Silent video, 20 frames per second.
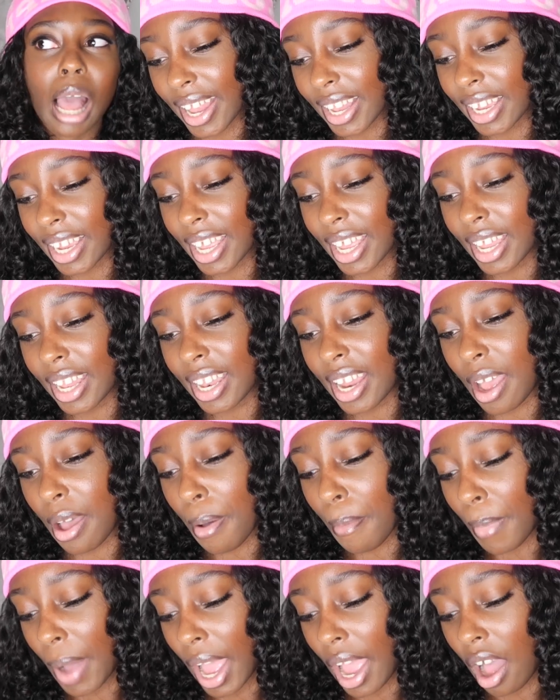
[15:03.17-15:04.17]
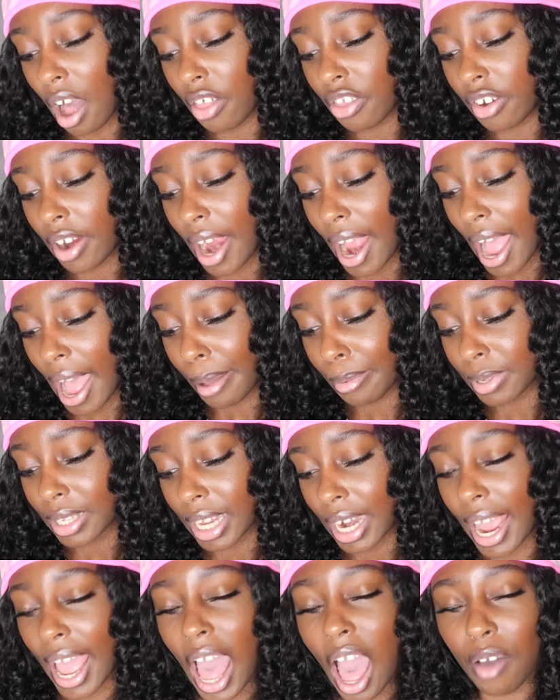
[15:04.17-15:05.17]
And then my other apps
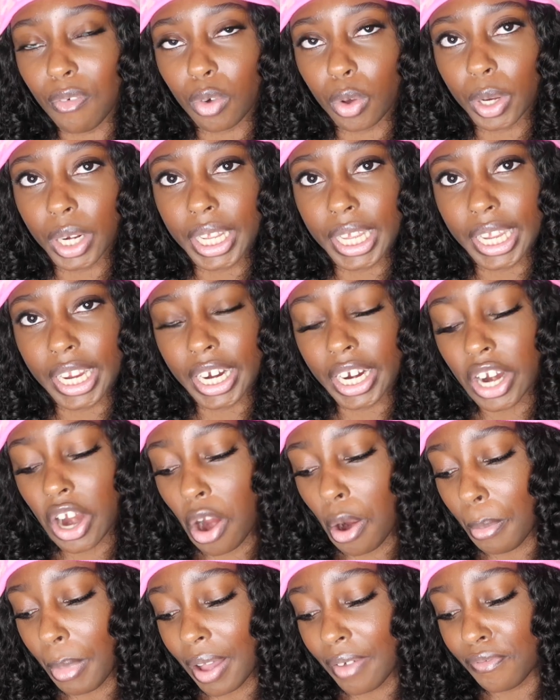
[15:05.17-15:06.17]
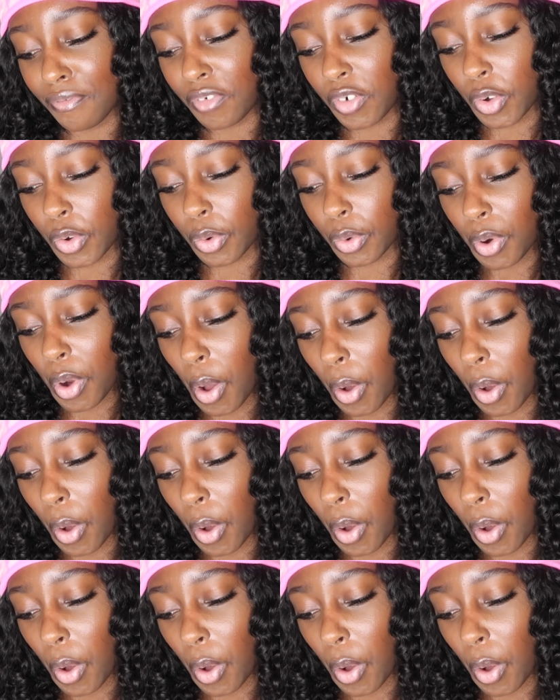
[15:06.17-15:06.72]
that I have on here are my phone,